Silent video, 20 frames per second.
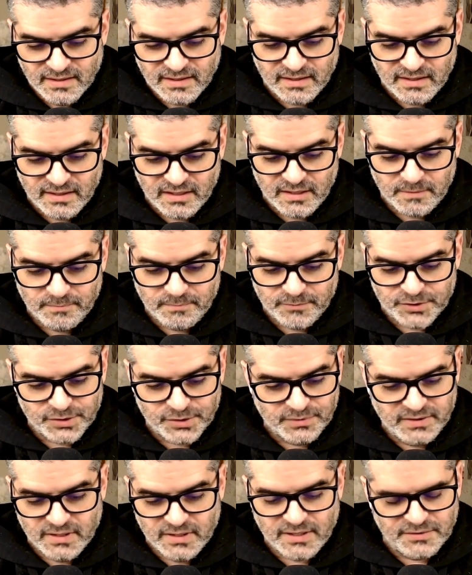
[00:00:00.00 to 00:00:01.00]
Um,
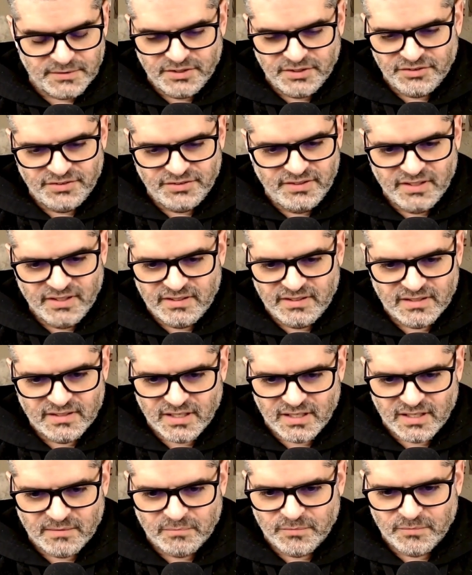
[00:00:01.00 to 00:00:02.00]
so no, this didn't
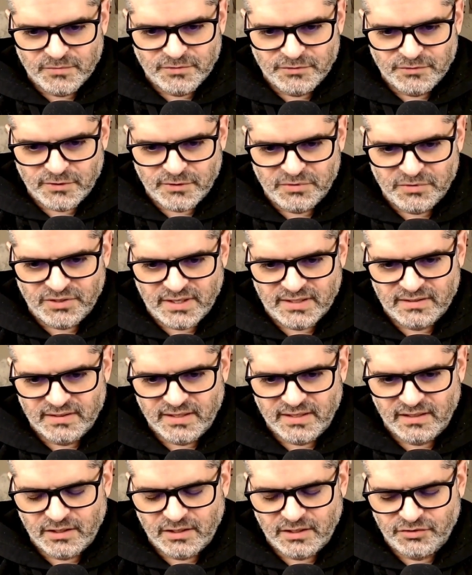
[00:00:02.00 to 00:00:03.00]
come from
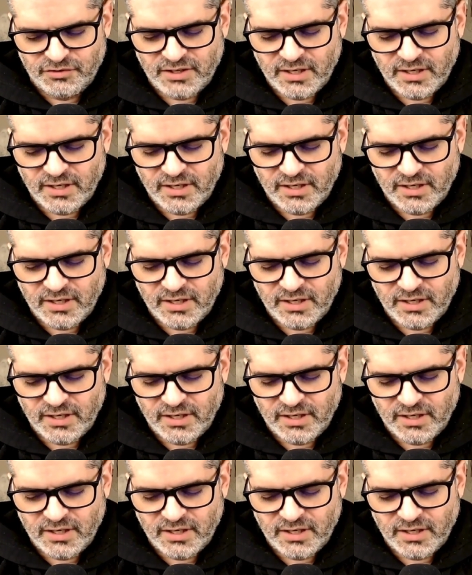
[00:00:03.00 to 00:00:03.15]
psychedelics.